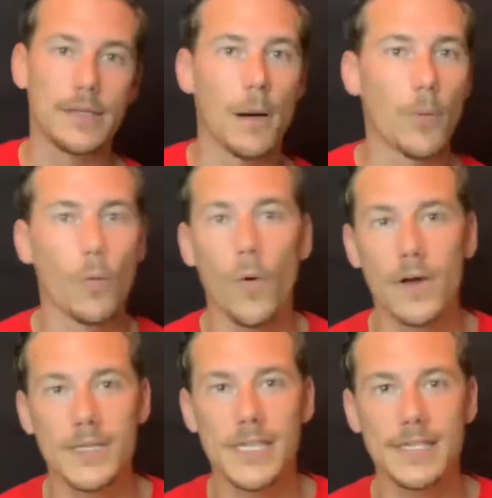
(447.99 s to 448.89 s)
Number
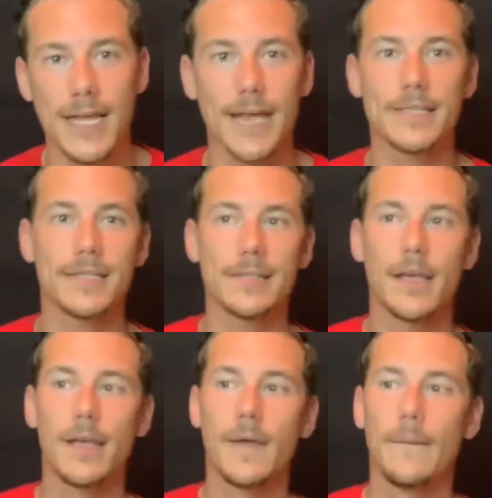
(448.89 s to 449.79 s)
1 is the stances,
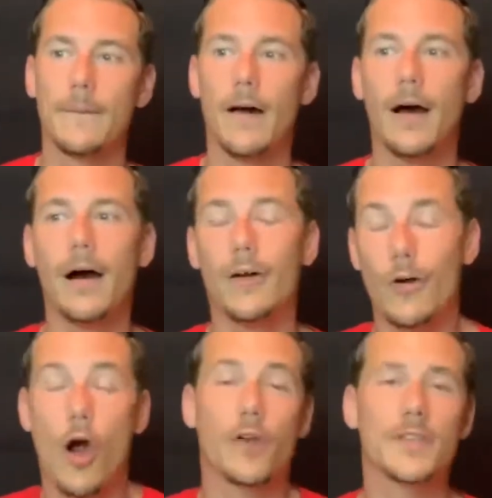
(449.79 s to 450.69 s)

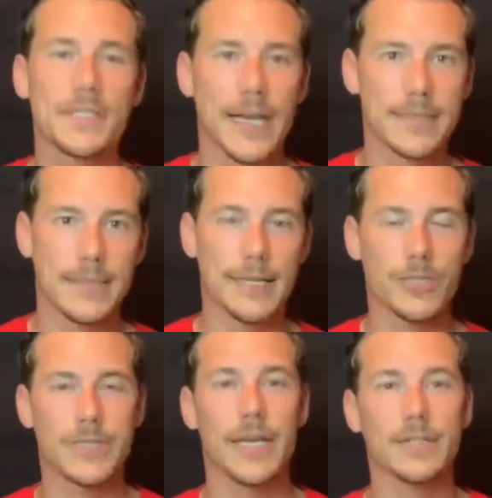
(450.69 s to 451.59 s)
or are the stances, I
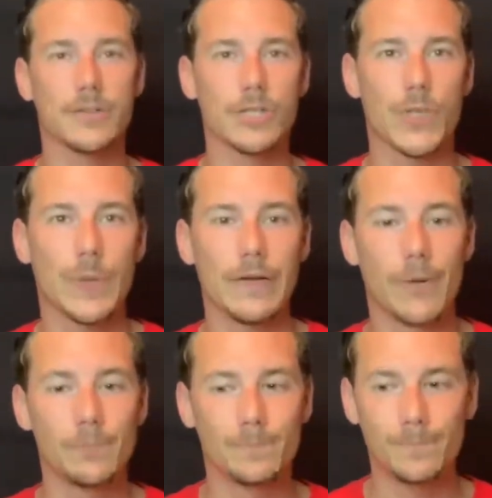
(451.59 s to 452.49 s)
should say, because there's 3 of them.